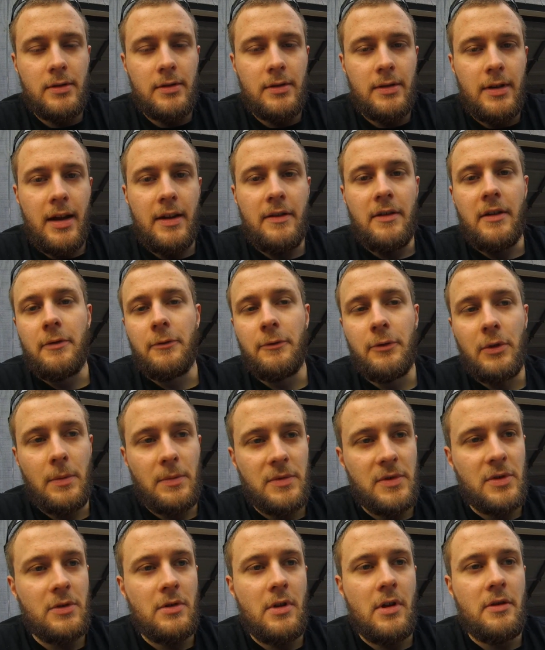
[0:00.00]
and then flip
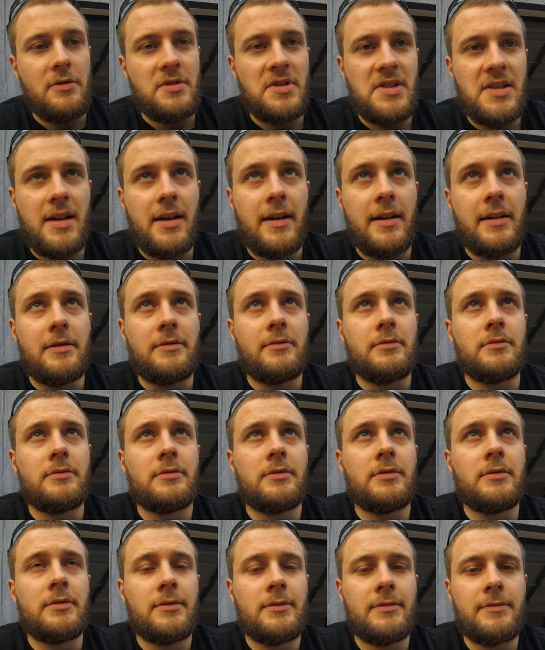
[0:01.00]
to another side.
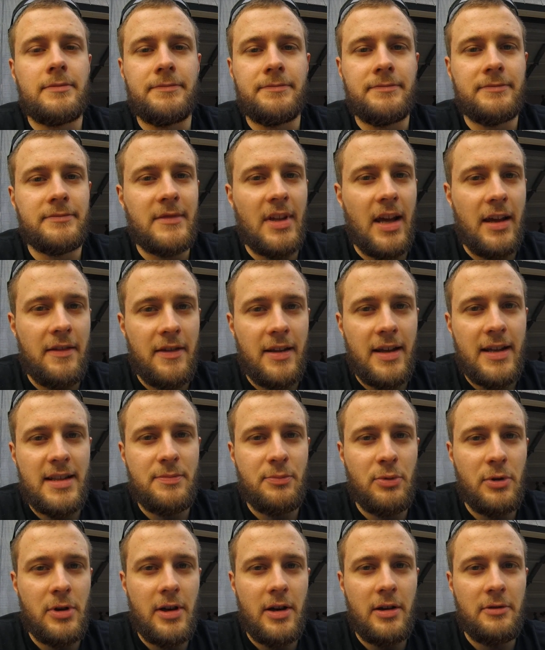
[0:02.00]
I think it's
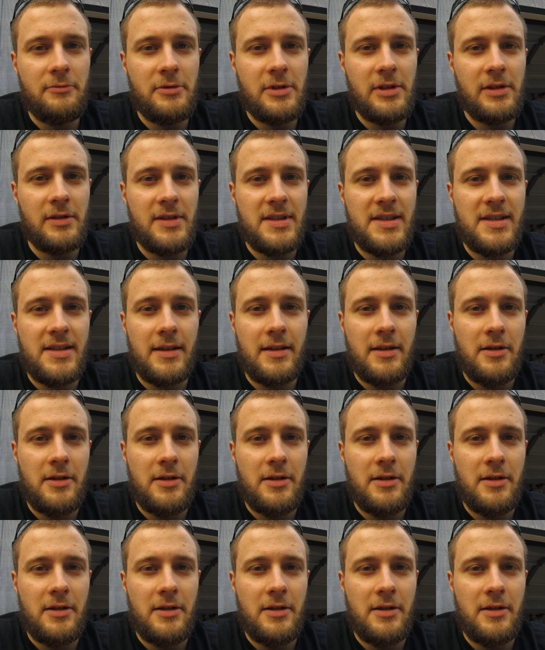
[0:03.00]
pretty unrealistic.